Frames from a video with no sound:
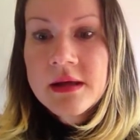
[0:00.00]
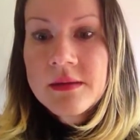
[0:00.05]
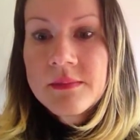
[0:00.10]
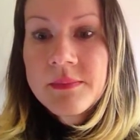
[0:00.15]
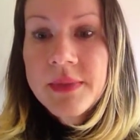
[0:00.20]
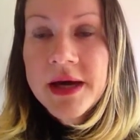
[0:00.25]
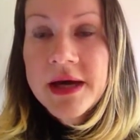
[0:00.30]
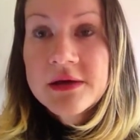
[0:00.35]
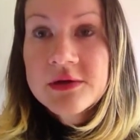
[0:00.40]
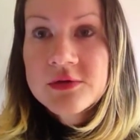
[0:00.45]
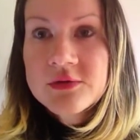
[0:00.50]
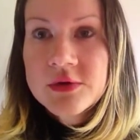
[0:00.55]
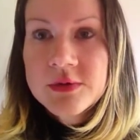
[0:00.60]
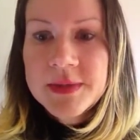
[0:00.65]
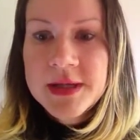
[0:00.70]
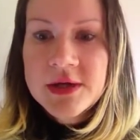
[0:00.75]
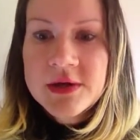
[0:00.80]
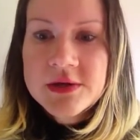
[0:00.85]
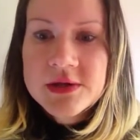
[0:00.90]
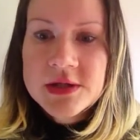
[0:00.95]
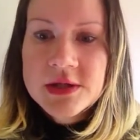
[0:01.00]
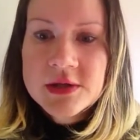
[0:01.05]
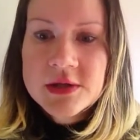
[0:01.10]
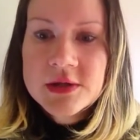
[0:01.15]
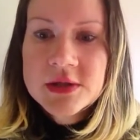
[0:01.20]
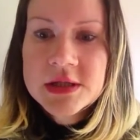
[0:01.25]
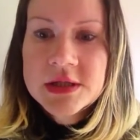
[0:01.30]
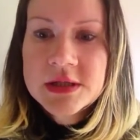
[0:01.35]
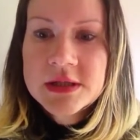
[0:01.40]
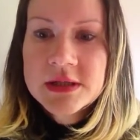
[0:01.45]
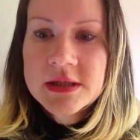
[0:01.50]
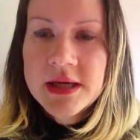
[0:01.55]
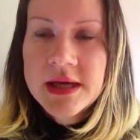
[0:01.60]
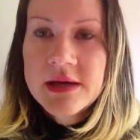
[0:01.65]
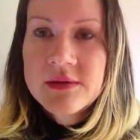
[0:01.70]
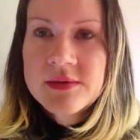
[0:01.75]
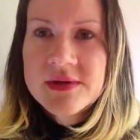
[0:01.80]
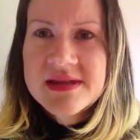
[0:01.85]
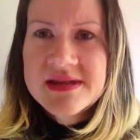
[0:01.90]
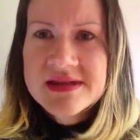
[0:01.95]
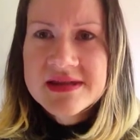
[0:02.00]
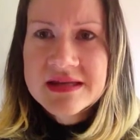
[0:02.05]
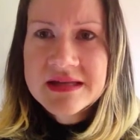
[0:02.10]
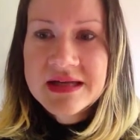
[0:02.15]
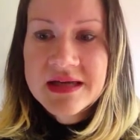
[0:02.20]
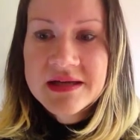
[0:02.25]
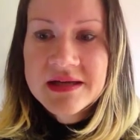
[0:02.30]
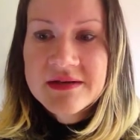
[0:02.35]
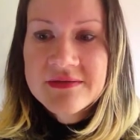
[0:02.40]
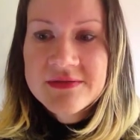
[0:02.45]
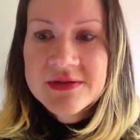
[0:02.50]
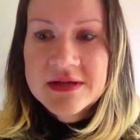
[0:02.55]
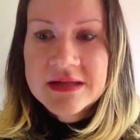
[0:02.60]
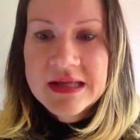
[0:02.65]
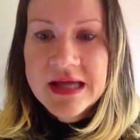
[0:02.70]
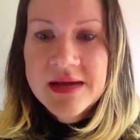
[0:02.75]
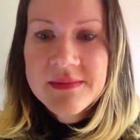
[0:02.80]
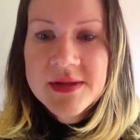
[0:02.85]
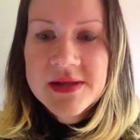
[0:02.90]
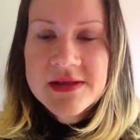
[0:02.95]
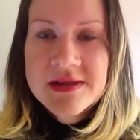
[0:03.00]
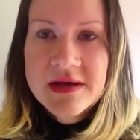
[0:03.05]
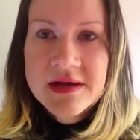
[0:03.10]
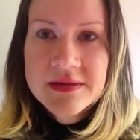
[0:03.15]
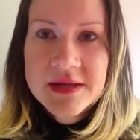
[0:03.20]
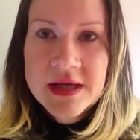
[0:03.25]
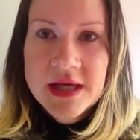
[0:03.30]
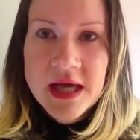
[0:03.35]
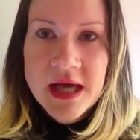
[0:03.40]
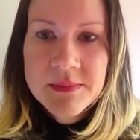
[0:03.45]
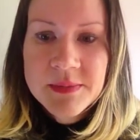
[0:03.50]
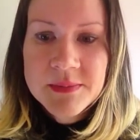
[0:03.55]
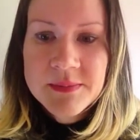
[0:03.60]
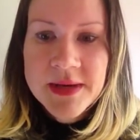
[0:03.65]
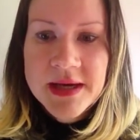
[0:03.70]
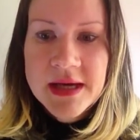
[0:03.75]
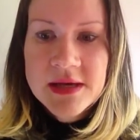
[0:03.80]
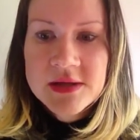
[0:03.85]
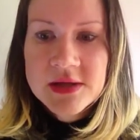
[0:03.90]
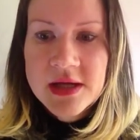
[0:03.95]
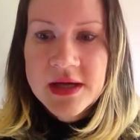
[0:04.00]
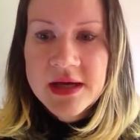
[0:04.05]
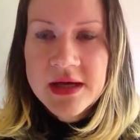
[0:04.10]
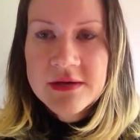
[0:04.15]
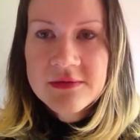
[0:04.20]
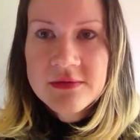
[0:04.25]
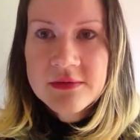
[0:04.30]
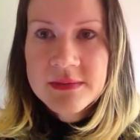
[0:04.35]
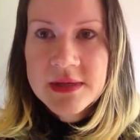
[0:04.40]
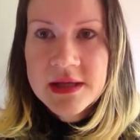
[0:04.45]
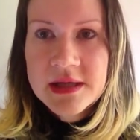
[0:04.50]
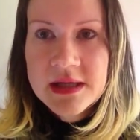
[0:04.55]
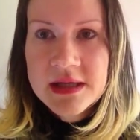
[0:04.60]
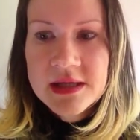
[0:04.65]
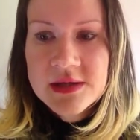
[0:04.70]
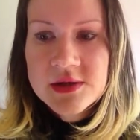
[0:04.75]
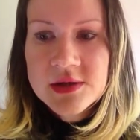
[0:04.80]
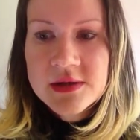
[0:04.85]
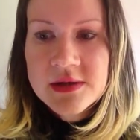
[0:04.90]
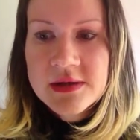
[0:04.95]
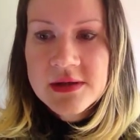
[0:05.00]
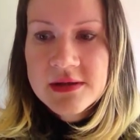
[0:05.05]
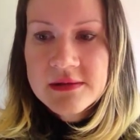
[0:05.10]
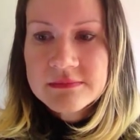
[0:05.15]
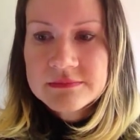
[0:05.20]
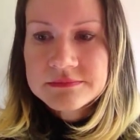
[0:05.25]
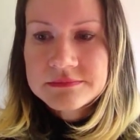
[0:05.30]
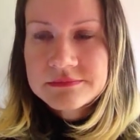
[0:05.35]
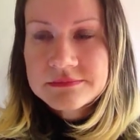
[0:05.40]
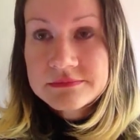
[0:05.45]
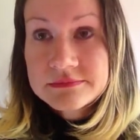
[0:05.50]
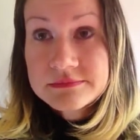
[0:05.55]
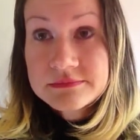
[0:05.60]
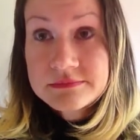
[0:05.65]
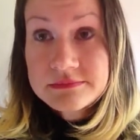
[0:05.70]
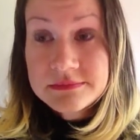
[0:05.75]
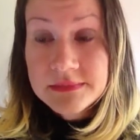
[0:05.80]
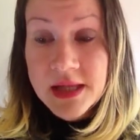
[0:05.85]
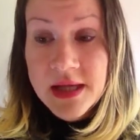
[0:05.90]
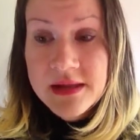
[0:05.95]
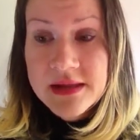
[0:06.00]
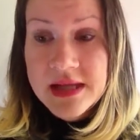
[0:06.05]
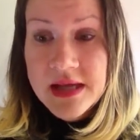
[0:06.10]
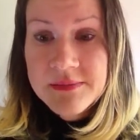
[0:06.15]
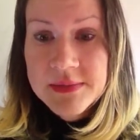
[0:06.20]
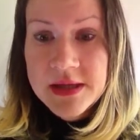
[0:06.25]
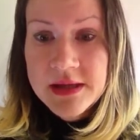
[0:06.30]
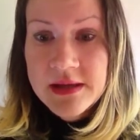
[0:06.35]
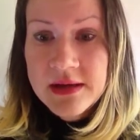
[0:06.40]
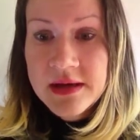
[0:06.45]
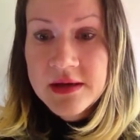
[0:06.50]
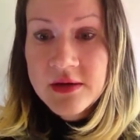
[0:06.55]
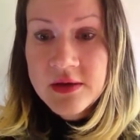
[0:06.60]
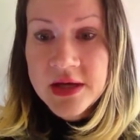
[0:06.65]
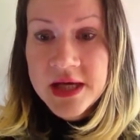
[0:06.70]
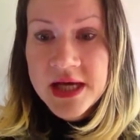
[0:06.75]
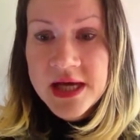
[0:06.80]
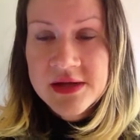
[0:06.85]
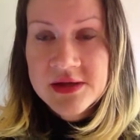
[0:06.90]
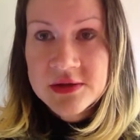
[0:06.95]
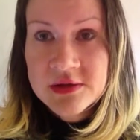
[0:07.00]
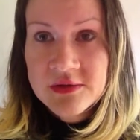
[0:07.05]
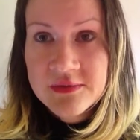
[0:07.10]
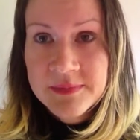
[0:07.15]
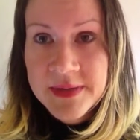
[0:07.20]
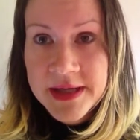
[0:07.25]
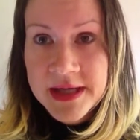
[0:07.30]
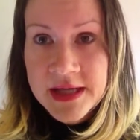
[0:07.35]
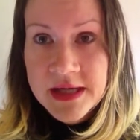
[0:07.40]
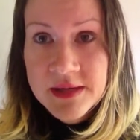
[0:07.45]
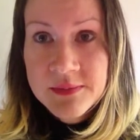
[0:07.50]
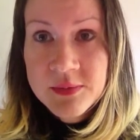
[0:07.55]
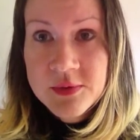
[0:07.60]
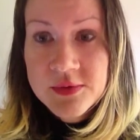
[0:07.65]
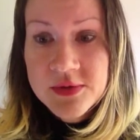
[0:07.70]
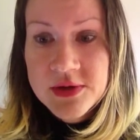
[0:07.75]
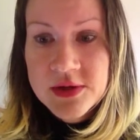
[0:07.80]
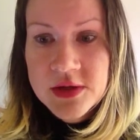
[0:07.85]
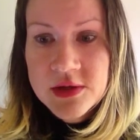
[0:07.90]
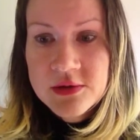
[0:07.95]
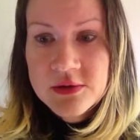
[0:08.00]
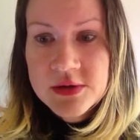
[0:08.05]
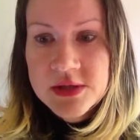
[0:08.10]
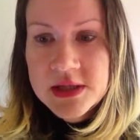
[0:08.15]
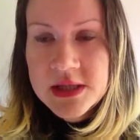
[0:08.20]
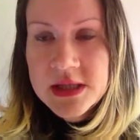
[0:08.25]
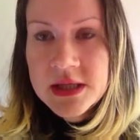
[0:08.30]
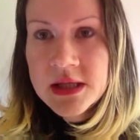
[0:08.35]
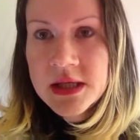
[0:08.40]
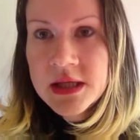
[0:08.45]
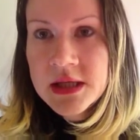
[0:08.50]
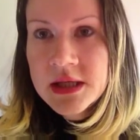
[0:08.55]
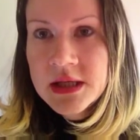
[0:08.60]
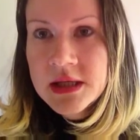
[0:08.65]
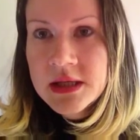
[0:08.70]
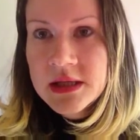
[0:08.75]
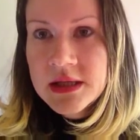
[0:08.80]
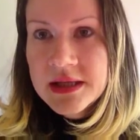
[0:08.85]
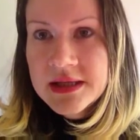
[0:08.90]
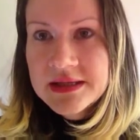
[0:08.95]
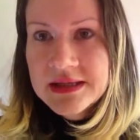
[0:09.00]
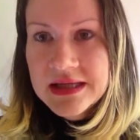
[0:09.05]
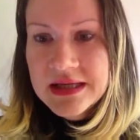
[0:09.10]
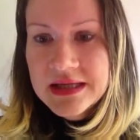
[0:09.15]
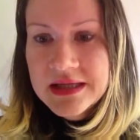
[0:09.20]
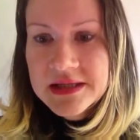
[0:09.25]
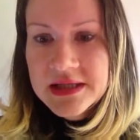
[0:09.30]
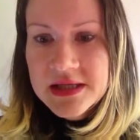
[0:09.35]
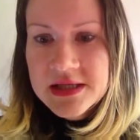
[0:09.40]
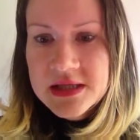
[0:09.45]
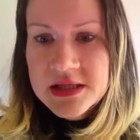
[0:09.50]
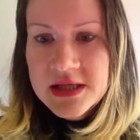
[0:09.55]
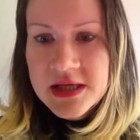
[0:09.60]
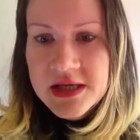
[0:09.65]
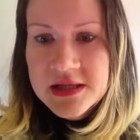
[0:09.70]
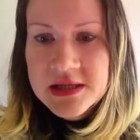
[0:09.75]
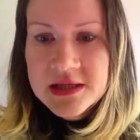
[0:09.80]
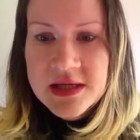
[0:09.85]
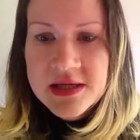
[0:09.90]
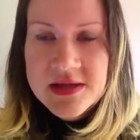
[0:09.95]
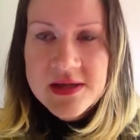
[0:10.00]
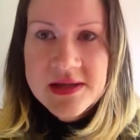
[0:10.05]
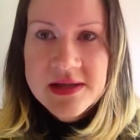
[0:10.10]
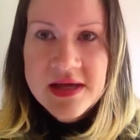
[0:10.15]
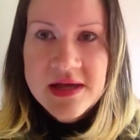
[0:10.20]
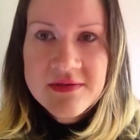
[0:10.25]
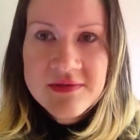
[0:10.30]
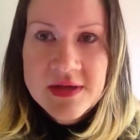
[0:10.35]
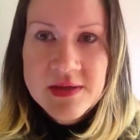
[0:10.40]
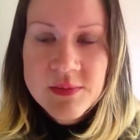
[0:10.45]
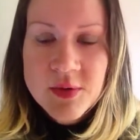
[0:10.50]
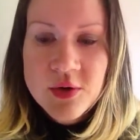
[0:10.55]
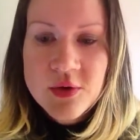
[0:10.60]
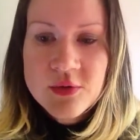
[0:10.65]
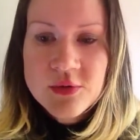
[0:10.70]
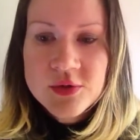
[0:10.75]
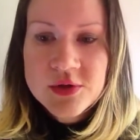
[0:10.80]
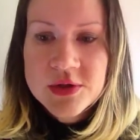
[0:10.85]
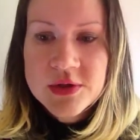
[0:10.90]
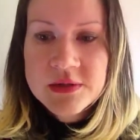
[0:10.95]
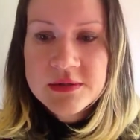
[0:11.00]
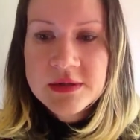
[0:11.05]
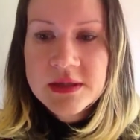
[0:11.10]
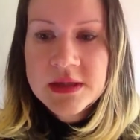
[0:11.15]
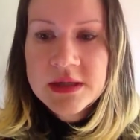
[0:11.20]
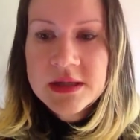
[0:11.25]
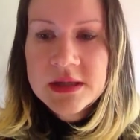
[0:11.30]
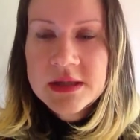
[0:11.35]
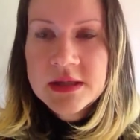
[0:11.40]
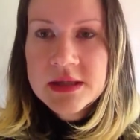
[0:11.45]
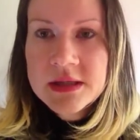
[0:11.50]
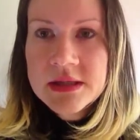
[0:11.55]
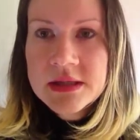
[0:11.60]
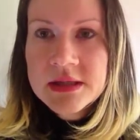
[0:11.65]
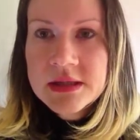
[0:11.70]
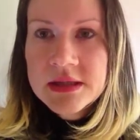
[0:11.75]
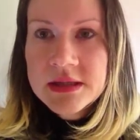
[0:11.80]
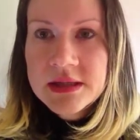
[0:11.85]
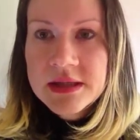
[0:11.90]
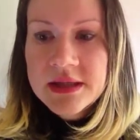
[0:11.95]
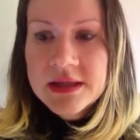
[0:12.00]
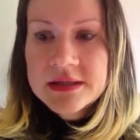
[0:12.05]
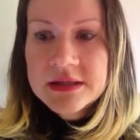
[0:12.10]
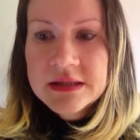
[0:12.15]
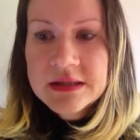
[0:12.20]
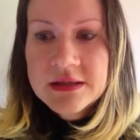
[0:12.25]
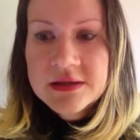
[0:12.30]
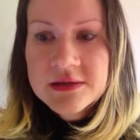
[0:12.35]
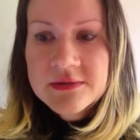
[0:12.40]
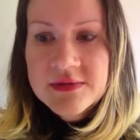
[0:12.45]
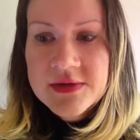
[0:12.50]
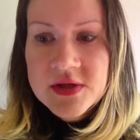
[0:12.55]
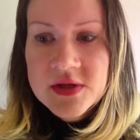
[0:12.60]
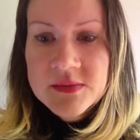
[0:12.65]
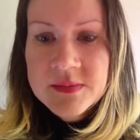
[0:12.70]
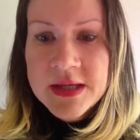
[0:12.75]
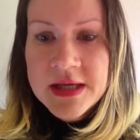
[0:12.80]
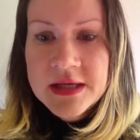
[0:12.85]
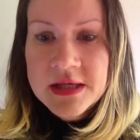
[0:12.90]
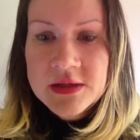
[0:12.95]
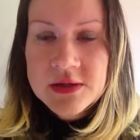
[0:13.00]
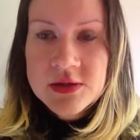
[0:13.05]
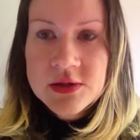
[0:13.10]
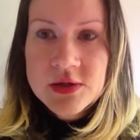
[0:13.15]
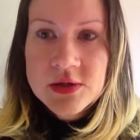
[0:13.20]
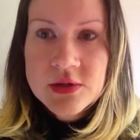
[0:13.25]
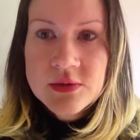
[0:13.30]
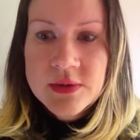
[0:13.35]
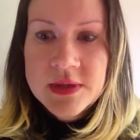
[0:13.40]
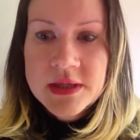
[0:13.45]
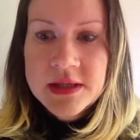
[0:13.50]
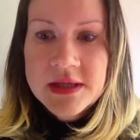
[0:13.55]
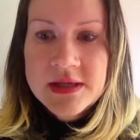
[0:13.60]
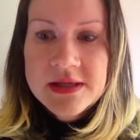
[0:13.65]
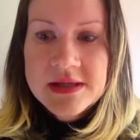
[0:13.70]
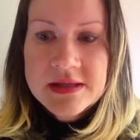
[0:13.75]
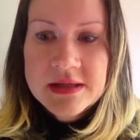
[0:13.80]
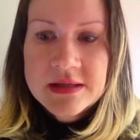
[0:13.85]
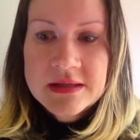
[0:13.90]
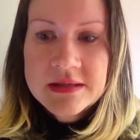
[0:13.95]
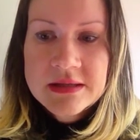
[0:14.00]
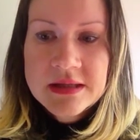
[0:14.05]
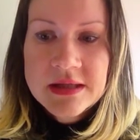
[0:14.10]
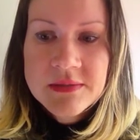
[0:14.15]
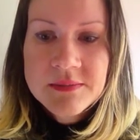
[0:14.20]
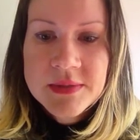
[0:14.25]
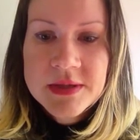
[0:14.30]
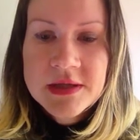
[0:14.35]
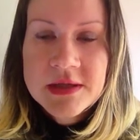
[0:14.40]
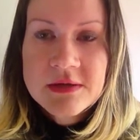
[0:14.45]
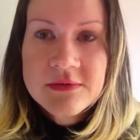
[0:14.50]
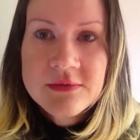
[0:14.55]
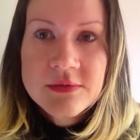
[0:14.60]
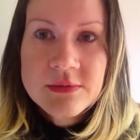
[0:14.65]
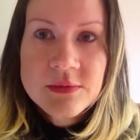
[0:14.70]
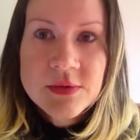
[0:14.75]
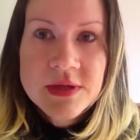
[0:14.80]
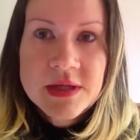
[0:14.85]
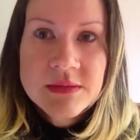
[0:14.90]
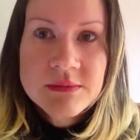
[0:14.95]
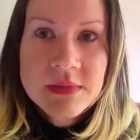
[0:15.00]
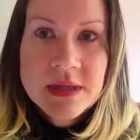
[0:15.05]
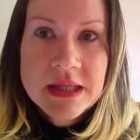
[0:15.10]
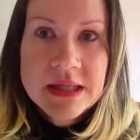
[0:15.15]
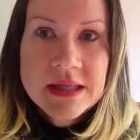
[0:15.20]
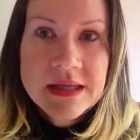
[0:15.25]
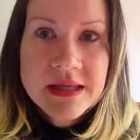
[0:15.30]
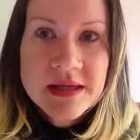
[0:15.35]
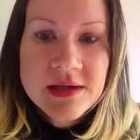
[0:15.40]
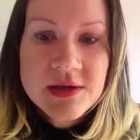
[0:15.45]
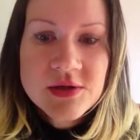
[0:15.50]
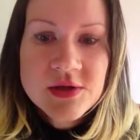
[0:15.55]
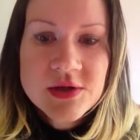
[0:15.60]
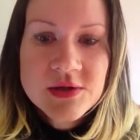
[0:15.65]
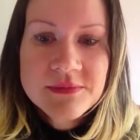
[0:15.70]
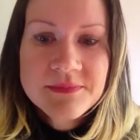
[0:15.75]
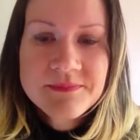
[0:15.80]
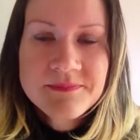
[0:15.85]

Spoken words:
"But," Ruby continued, "I was silly enough to climb inside the carpet bag to hide from their agents. Except I got carted off by airport security and nearly detonated as a safety precaution. I had a lot of explaining to do when I suddenly appeared from within my luggage."